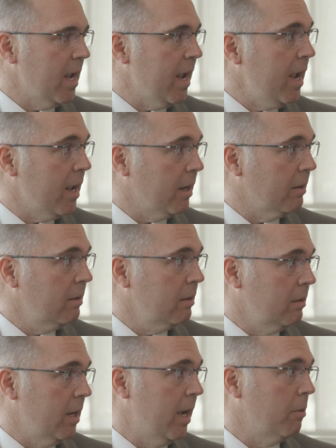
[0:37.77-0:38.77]
and
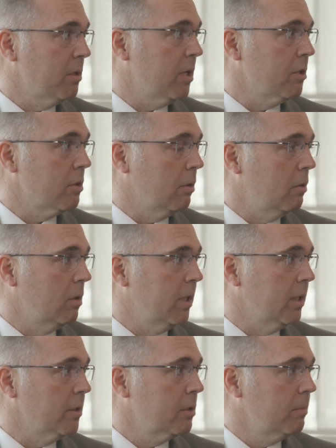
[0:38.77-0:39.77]
now essential
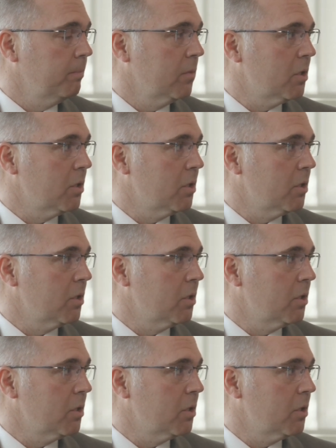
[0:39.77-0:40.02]
oils.